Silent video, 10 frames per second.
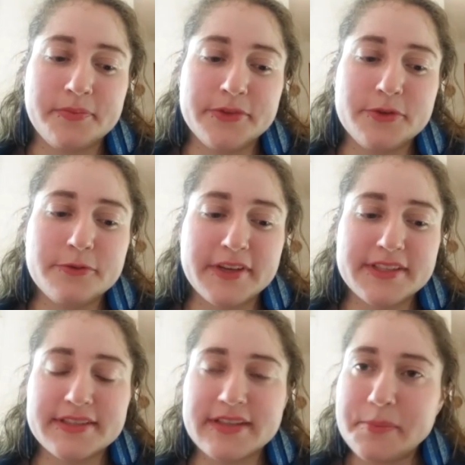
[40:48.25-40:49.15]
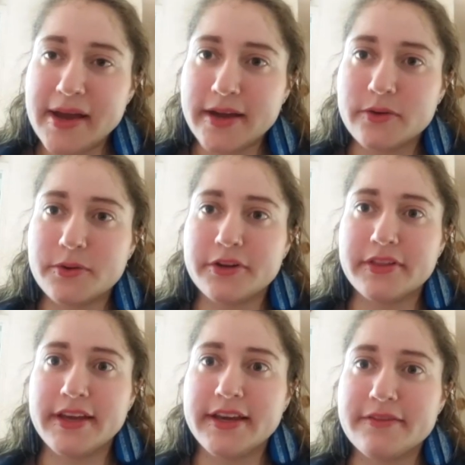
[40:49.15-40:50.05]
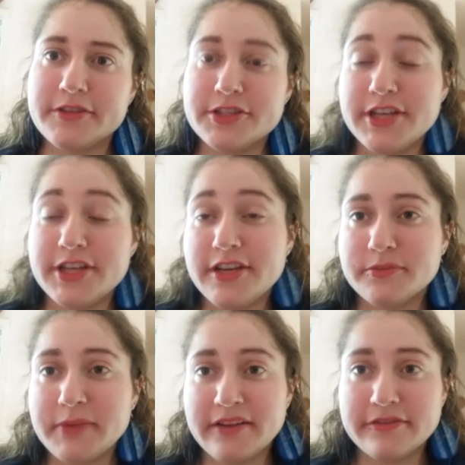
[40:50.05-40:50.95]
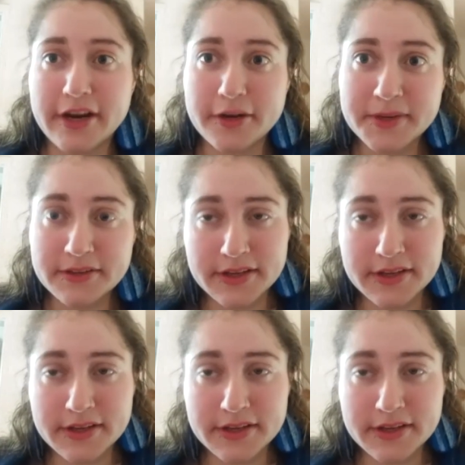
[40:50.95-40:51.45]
do face a setback or like have a change in my environment.